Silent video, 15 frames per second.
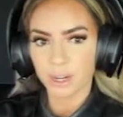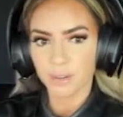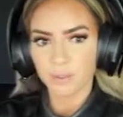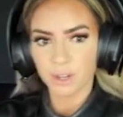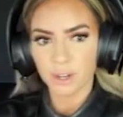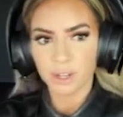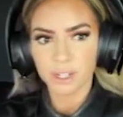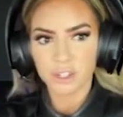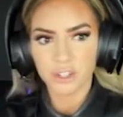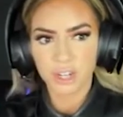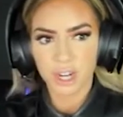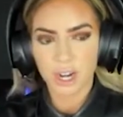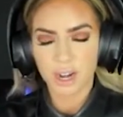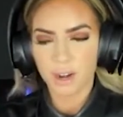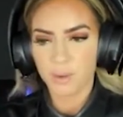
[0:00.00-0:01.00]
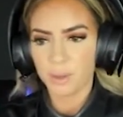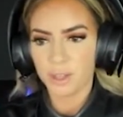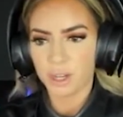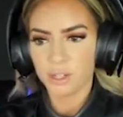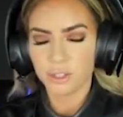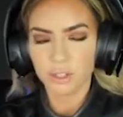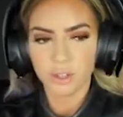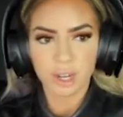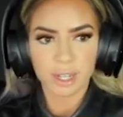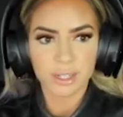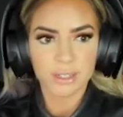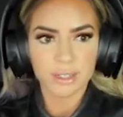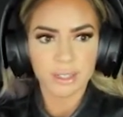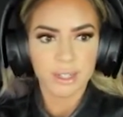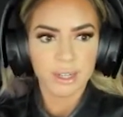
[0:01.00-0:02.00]
if y'all could share with our
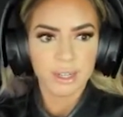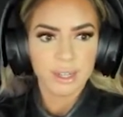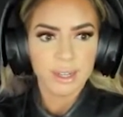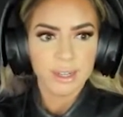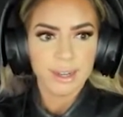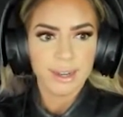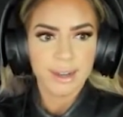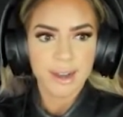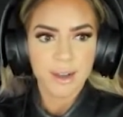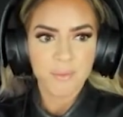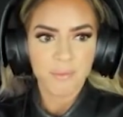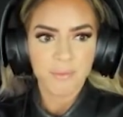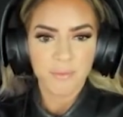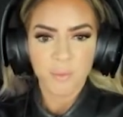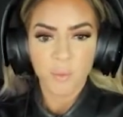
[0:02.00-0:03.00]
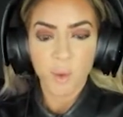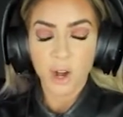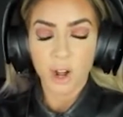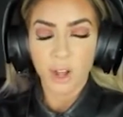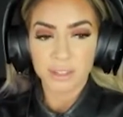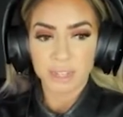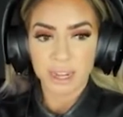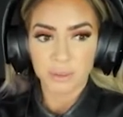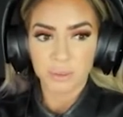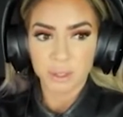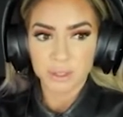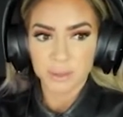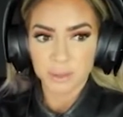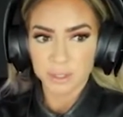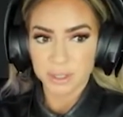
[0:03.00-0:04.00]
students what online
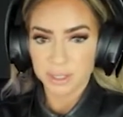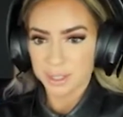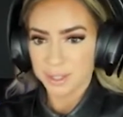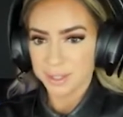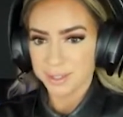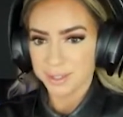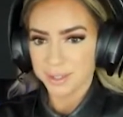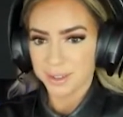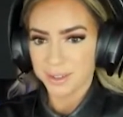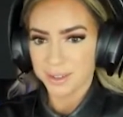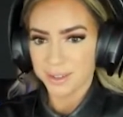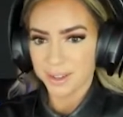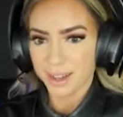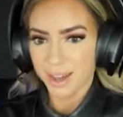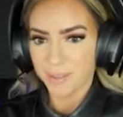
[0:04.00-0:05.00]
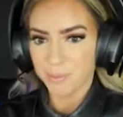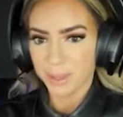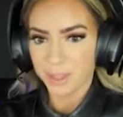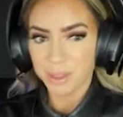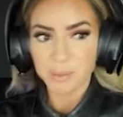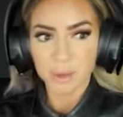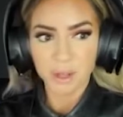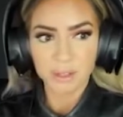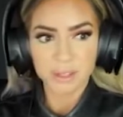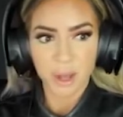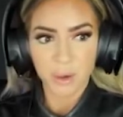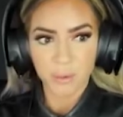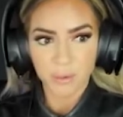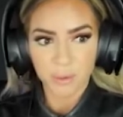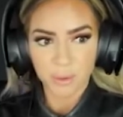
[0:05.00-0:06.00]
resources have been the most
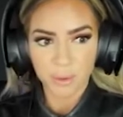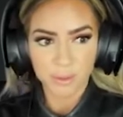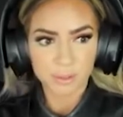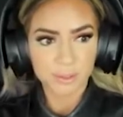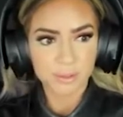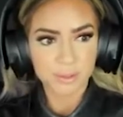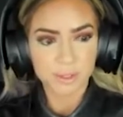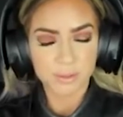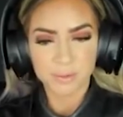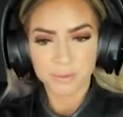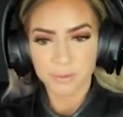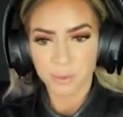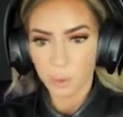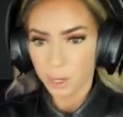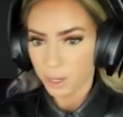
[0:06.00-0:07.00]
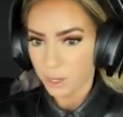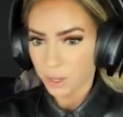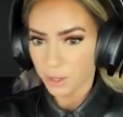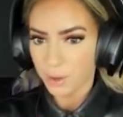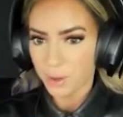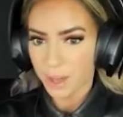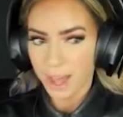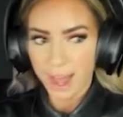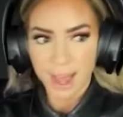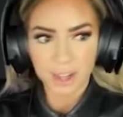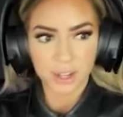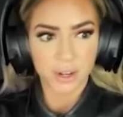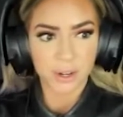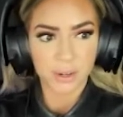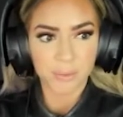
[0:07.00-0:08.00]
helpful for you
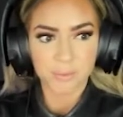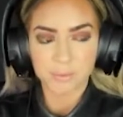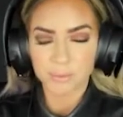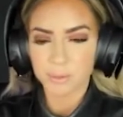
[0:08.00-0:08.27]
at your